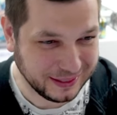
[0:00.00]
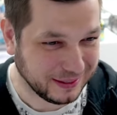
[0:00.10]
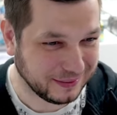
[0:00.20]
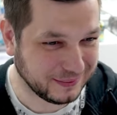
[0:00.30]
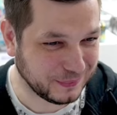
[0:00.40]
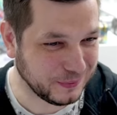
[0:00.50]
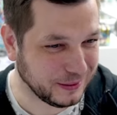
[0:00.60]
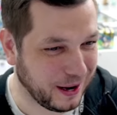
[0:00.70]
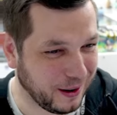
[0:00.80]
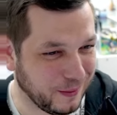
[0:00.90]
Oh,
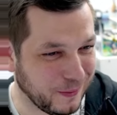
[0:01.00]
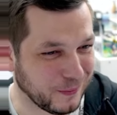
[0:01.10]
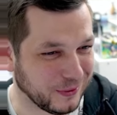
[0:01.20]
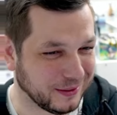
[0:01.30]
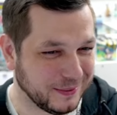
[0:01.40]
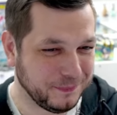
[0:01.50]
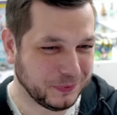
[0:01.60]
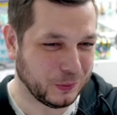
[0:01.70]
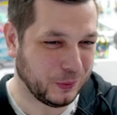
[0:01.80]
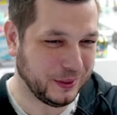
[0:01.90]
no.
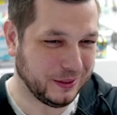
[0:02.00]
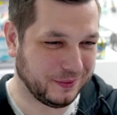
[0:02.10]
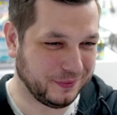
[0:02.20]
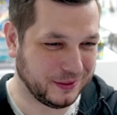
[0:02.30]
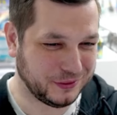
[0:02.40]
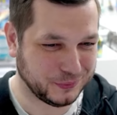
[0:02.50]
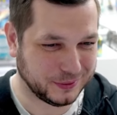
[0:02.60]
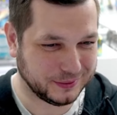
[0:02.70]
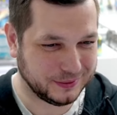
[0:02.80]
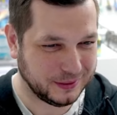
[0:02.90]
What we got on this one?